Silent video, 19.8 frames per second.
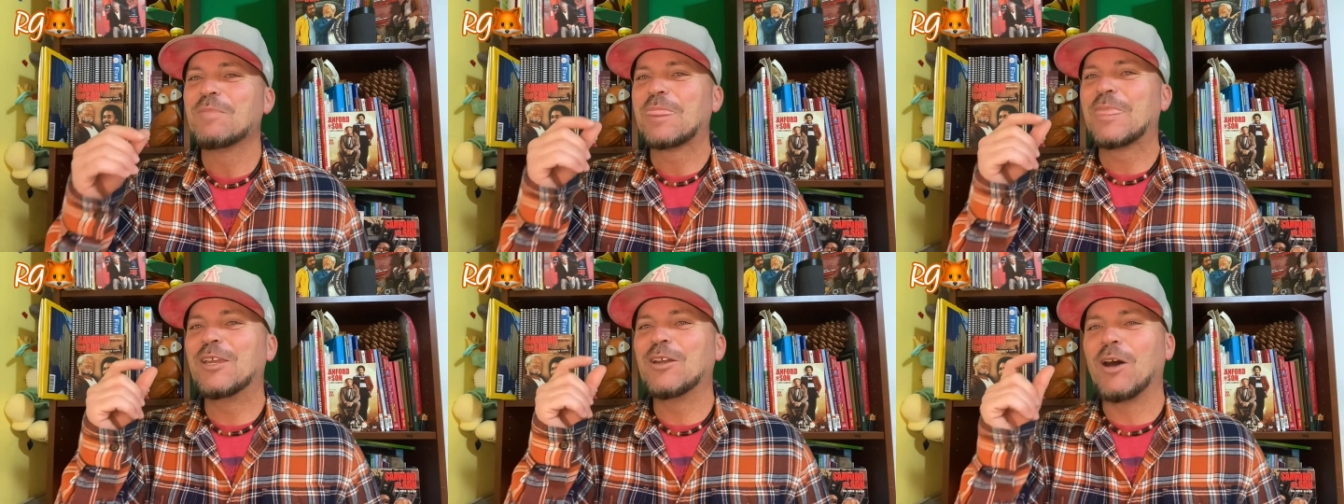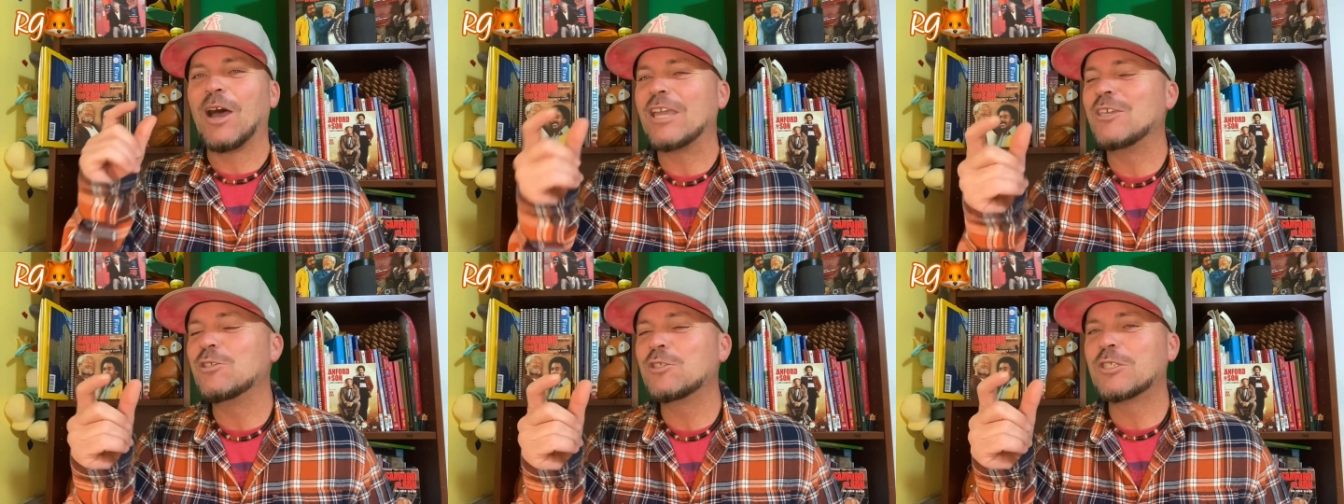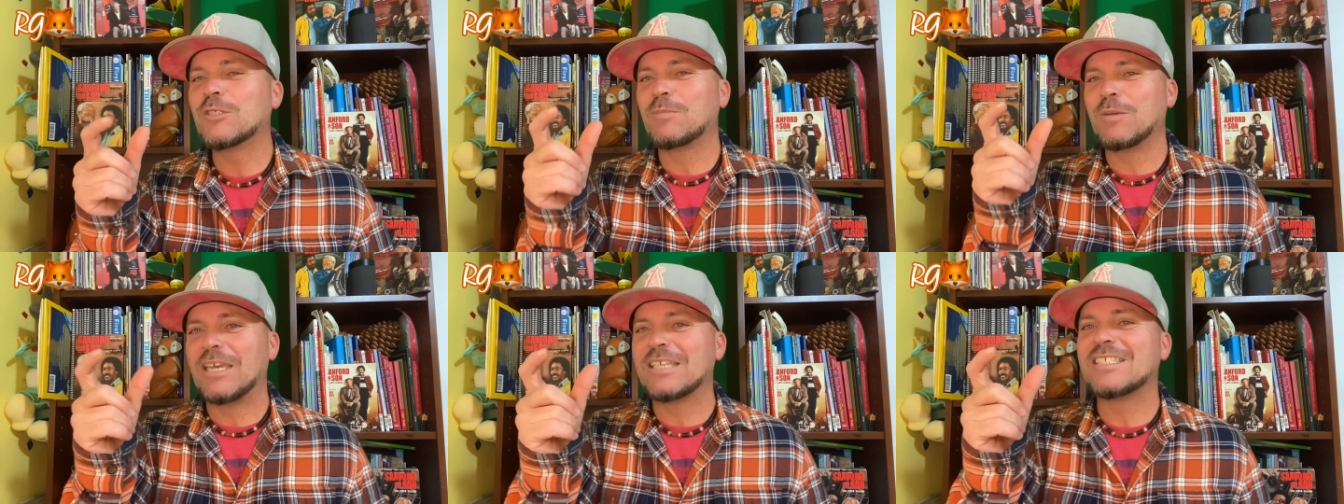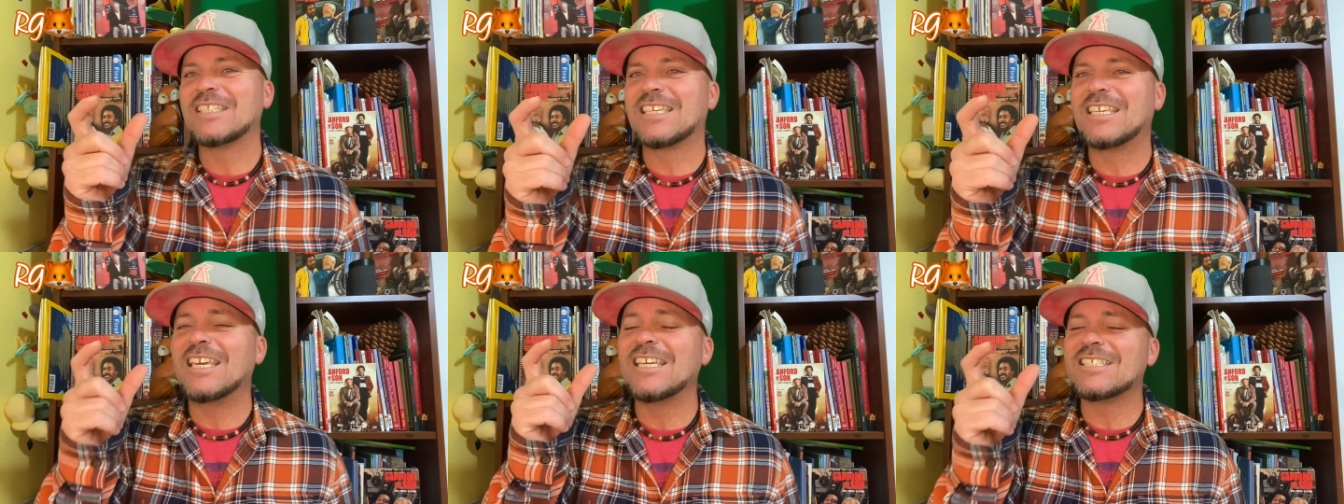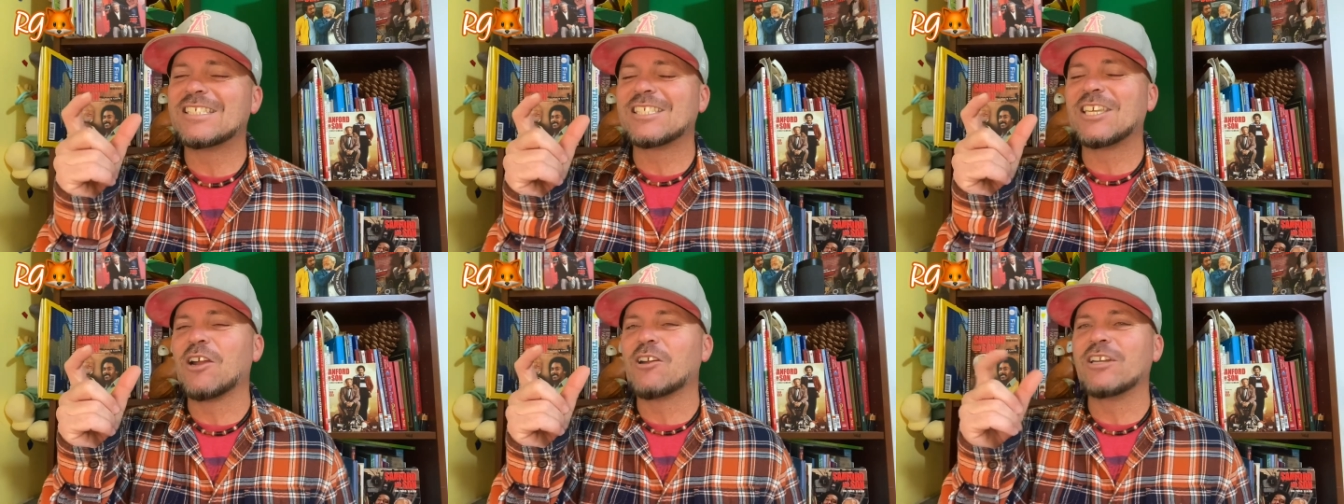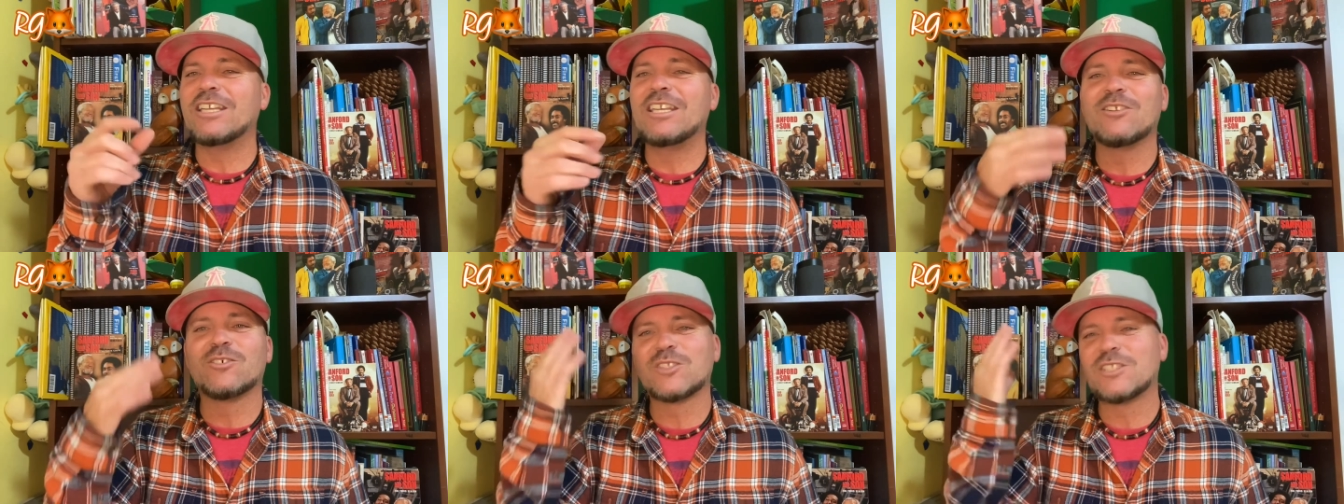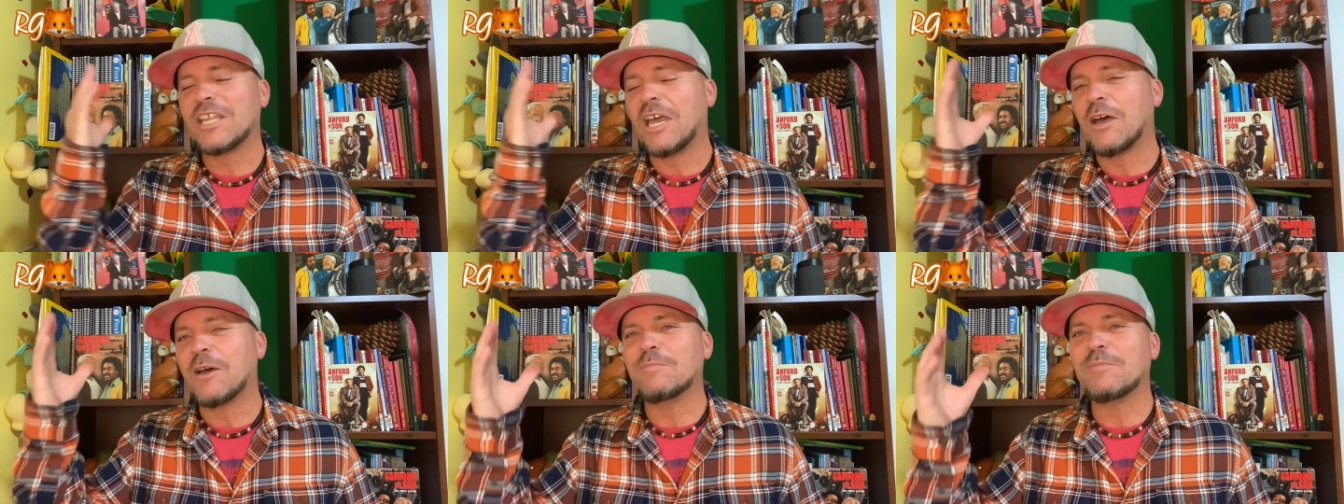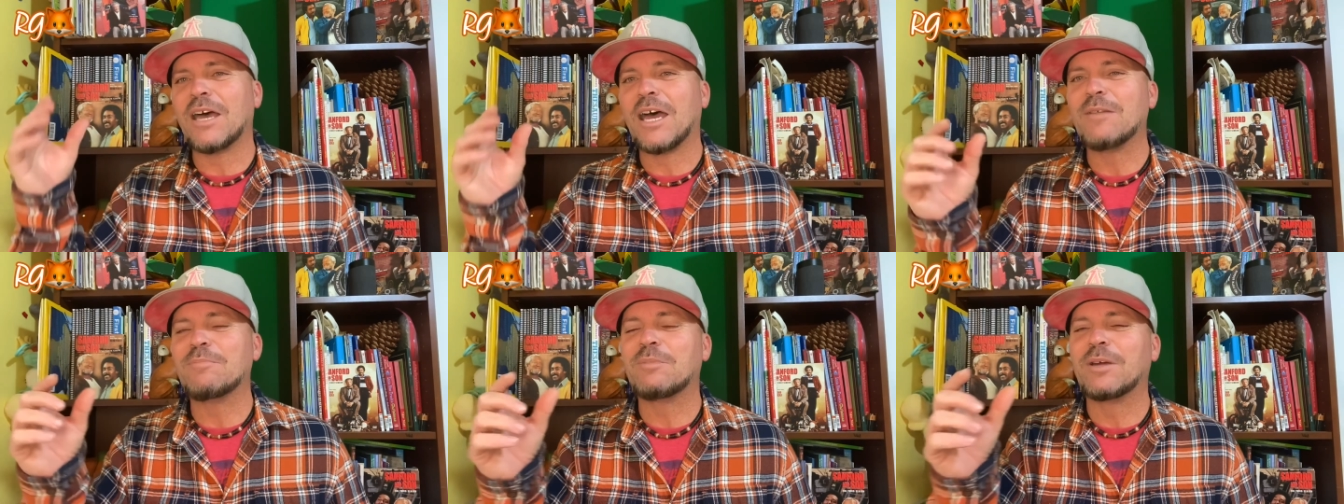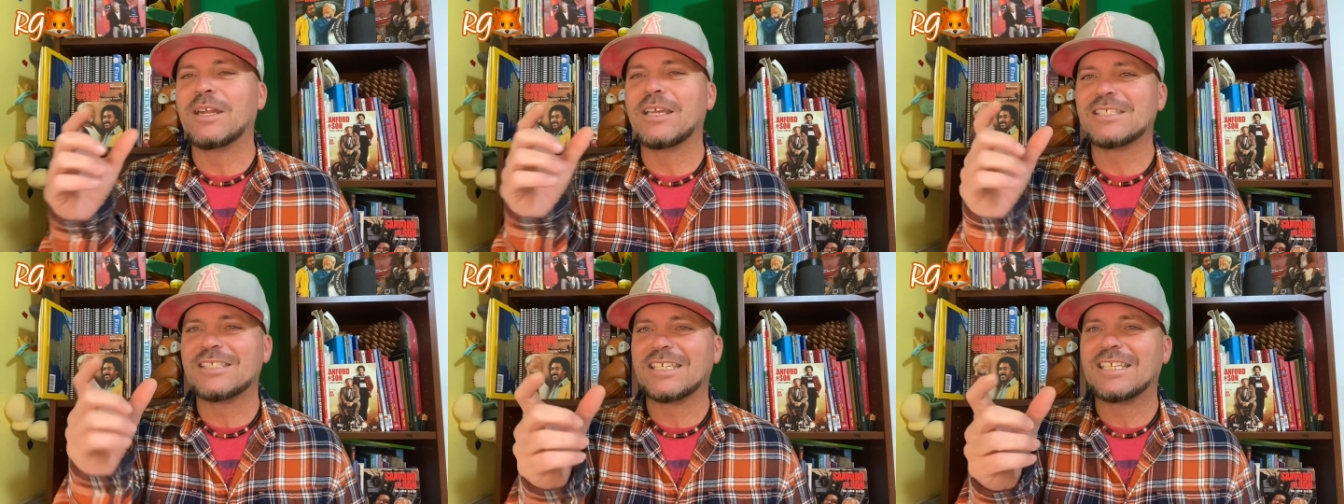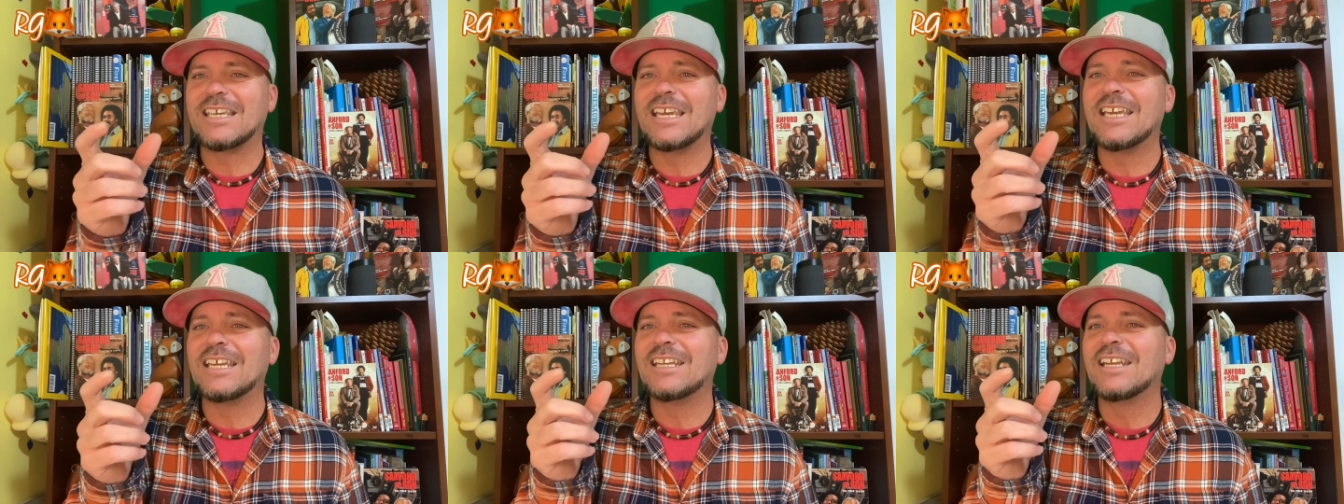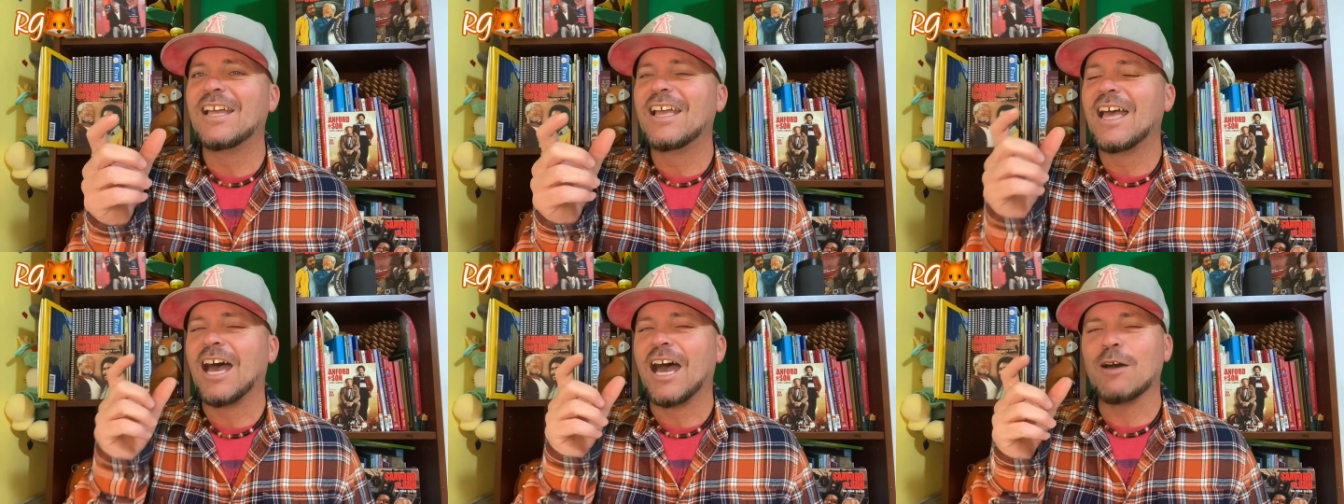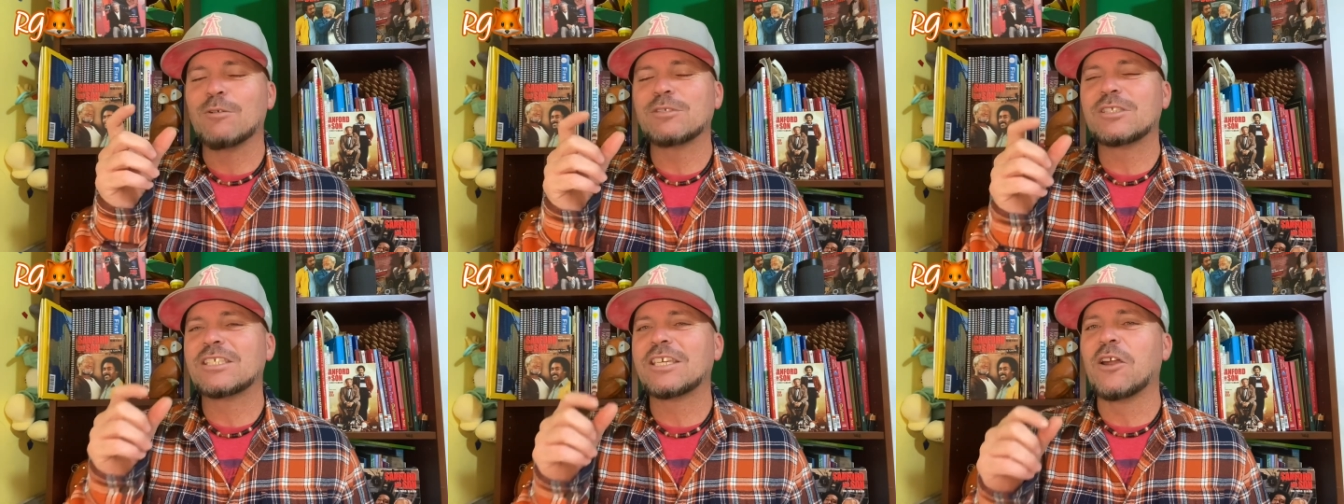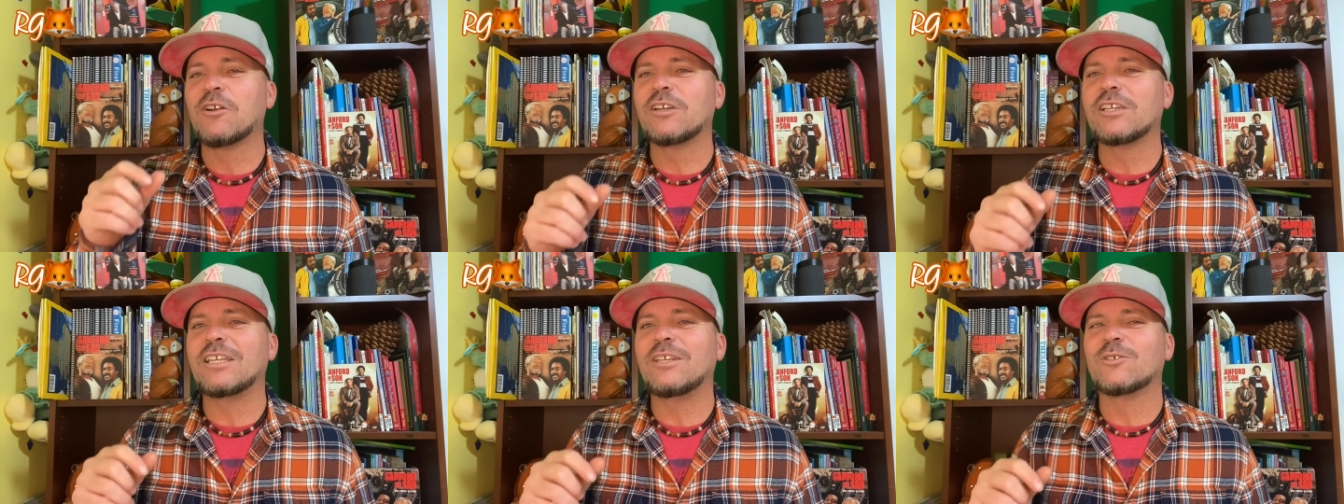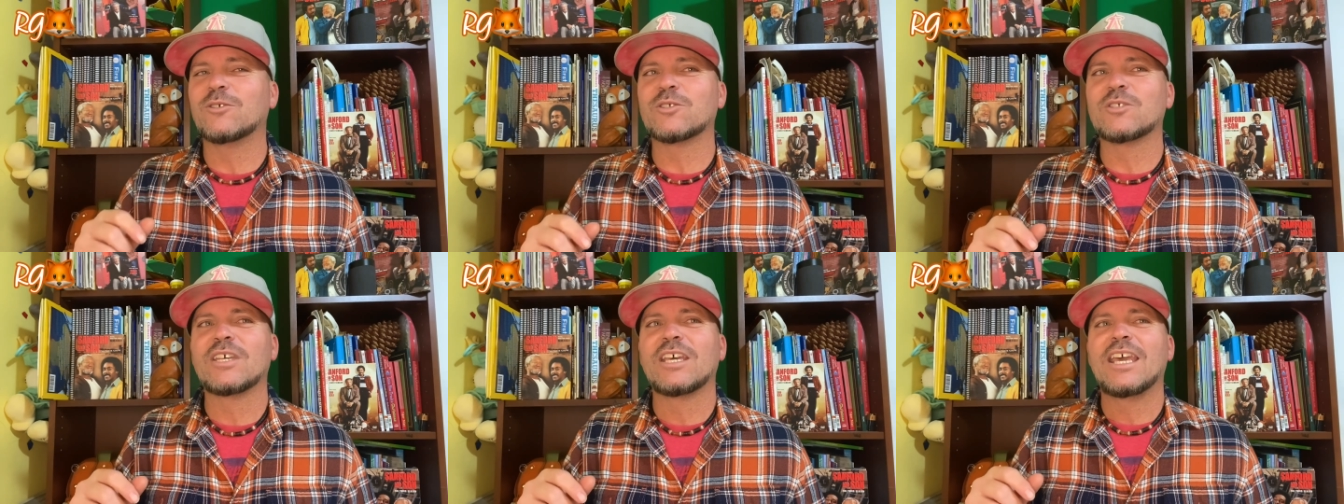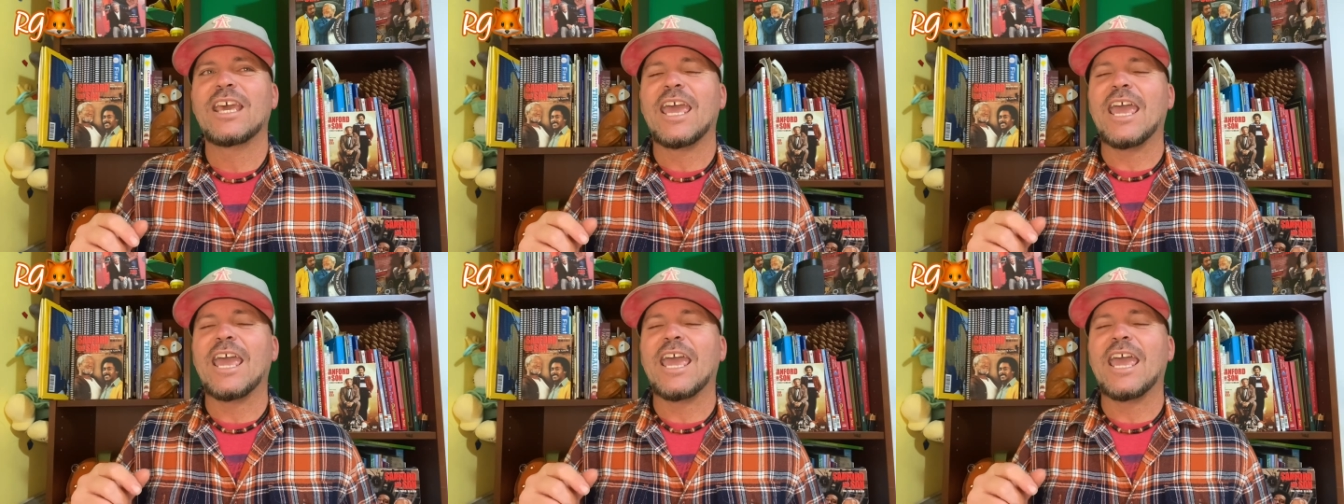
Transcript: You know, I used to be as a kid scared of needles. Now I'm not. But as a kid, I was scared of needles.